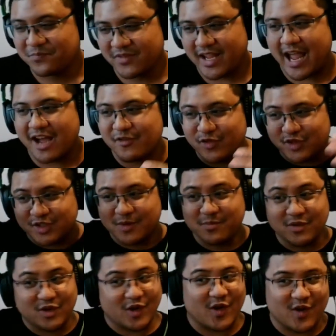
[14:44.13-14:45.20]
Have some
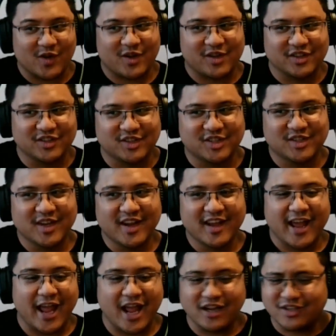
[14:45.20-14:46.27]
girls,
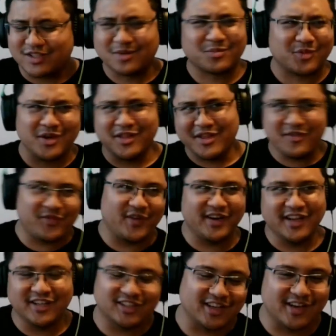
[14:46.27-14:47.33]
and some really
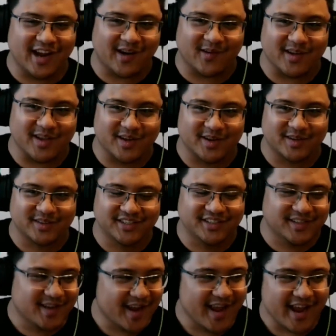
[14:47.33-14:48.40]
funny
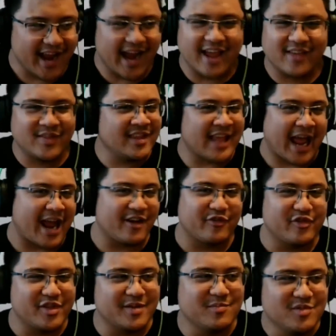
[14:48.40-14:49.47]
scenarios, and then
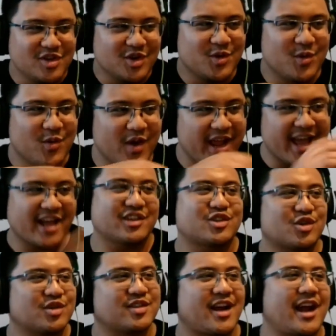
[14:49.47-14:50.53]
have them do
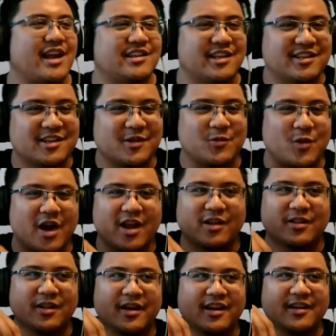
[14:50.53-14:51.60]
exercises
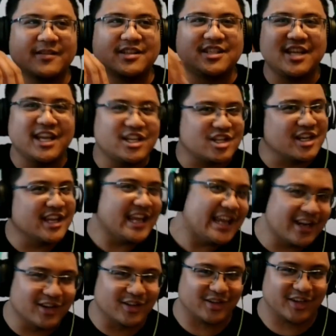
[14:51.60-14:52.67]
while teaching
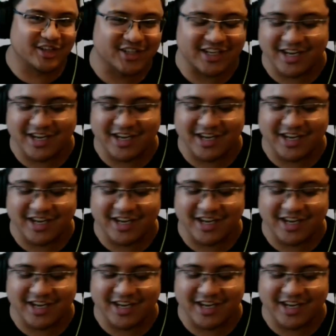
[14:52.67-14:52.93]
English.